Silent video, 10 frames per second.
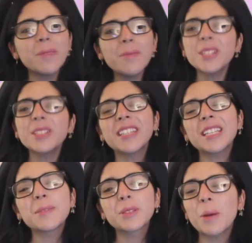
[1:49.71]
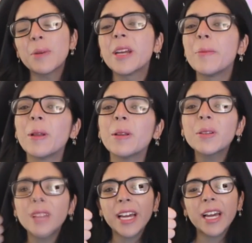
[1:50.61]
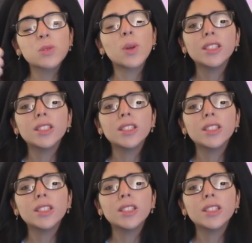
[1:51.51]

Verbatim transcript: I'll make sure that subscribe button down below, leave a like as well,